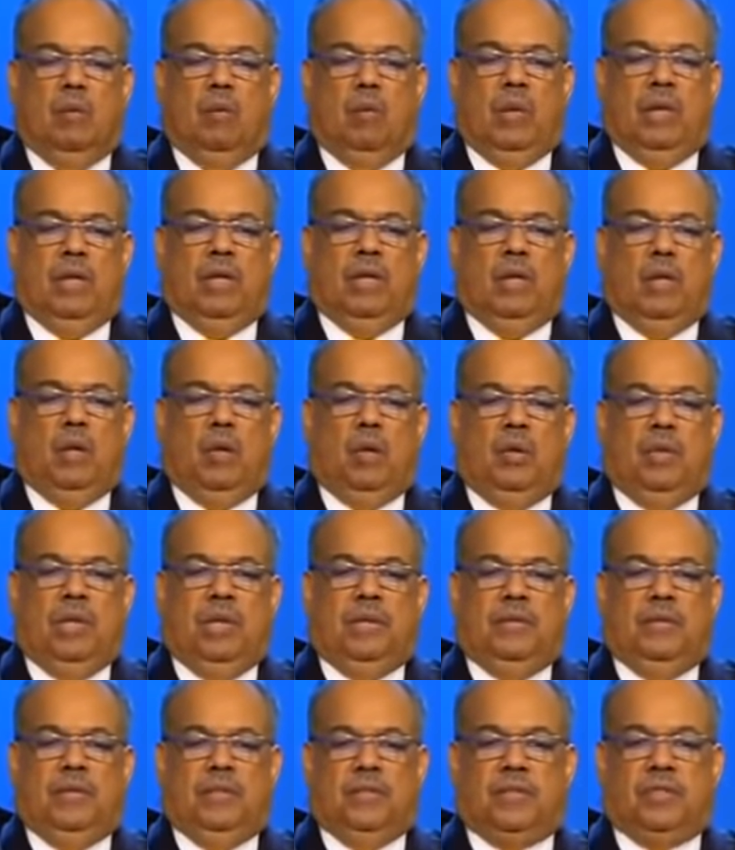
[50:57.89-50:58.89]
We know
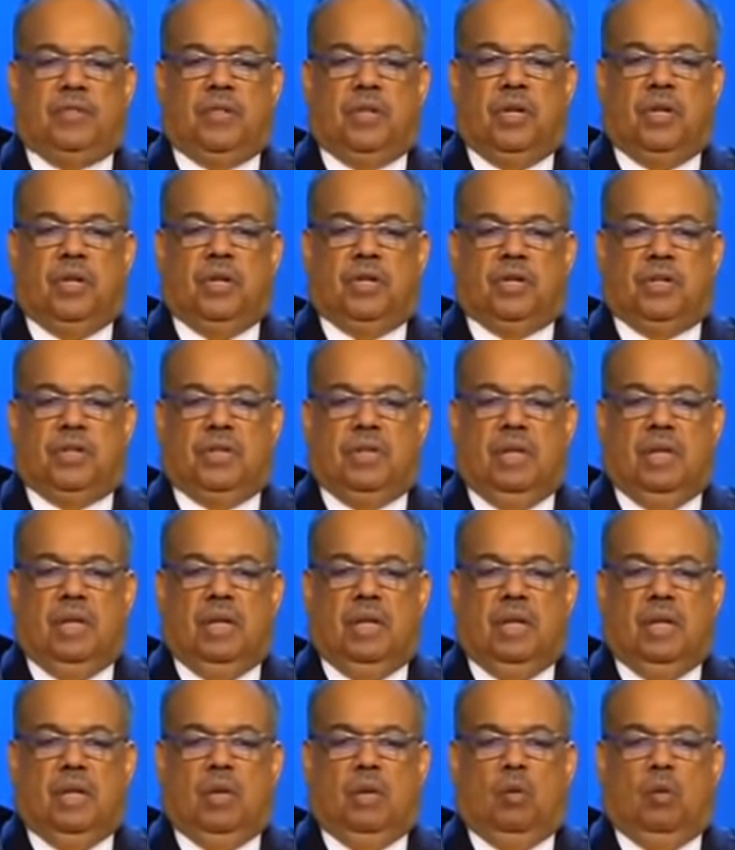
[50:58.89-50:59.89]
that this church
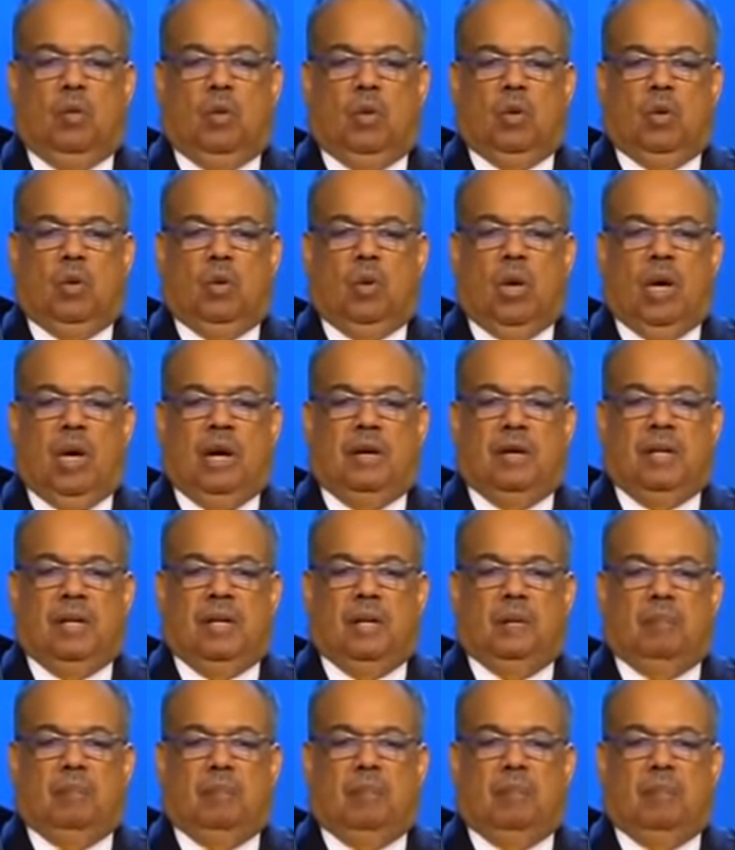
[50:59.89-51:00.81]
will go out in a